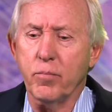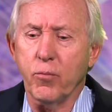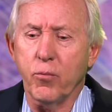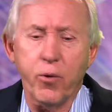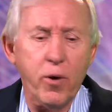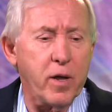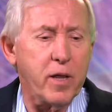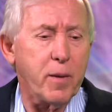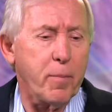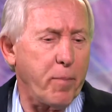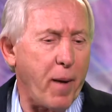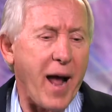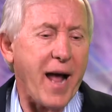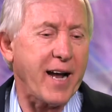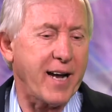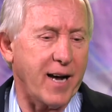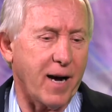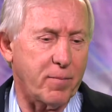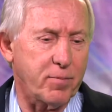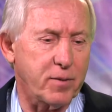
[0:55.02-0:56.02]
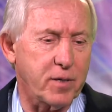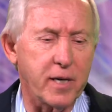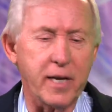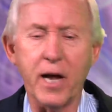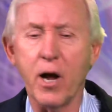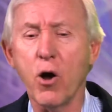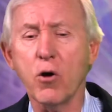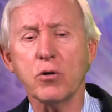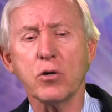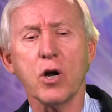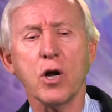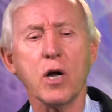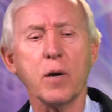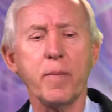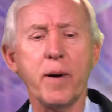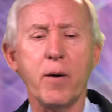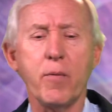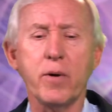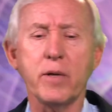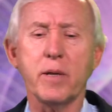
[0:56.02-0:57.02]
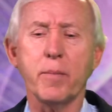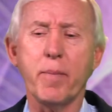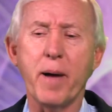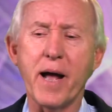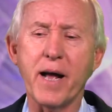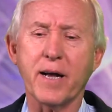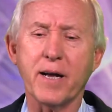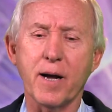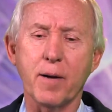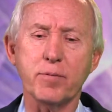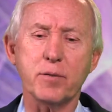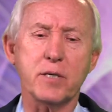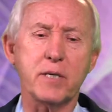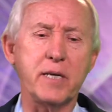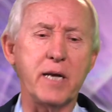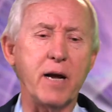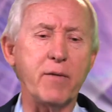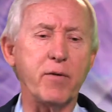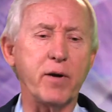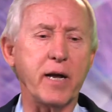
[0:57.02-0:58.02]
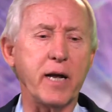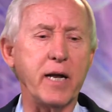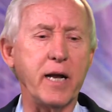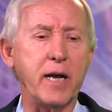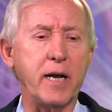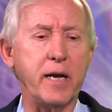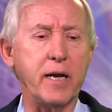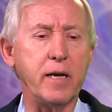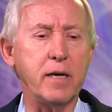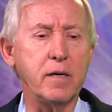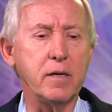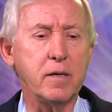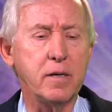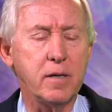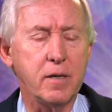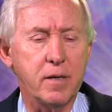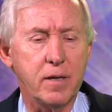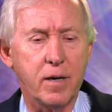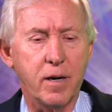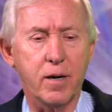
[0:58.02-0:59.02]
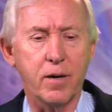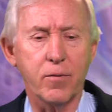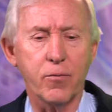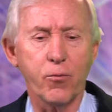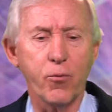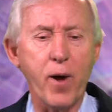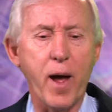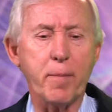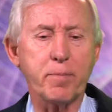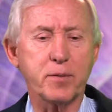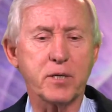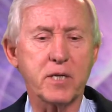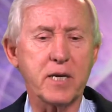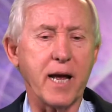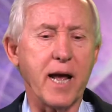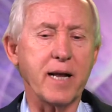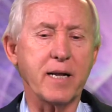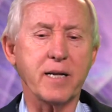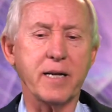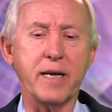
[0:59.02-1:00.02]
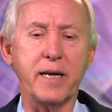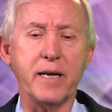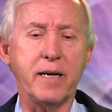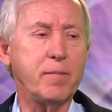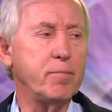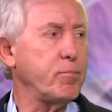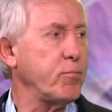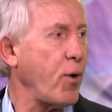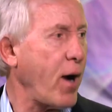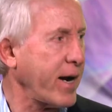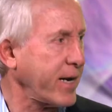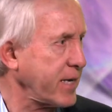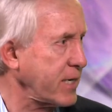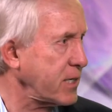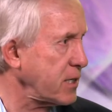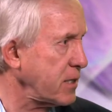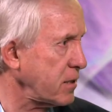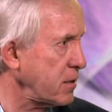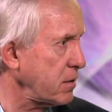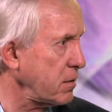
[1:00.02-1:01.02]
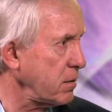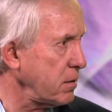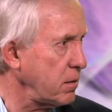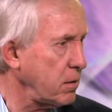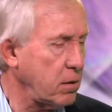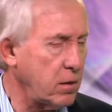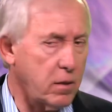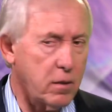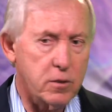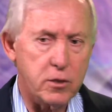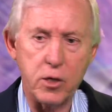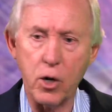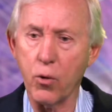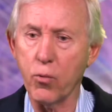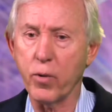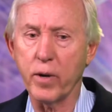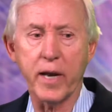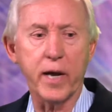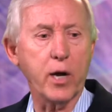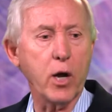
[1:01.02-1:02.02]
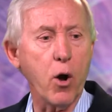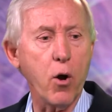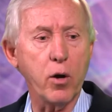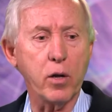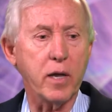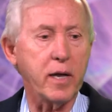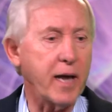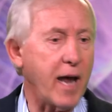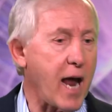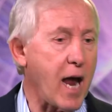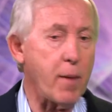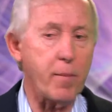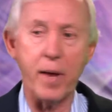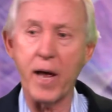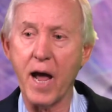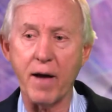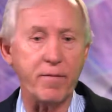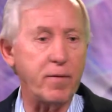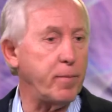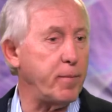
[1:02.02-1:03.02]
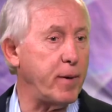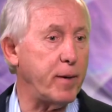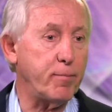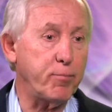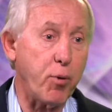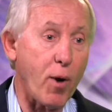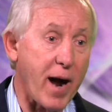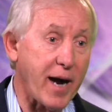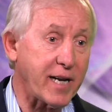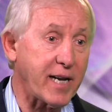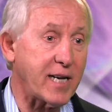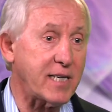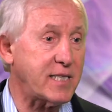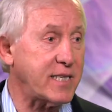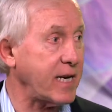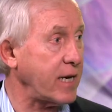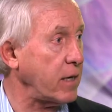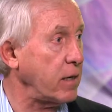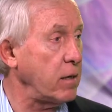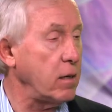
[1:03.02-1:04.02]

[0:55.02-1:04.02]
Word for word: where are the backups? They all talk about, well, the backups never get any uh, reps at the practices. Right. So when they go in the game, they haven't been practicing.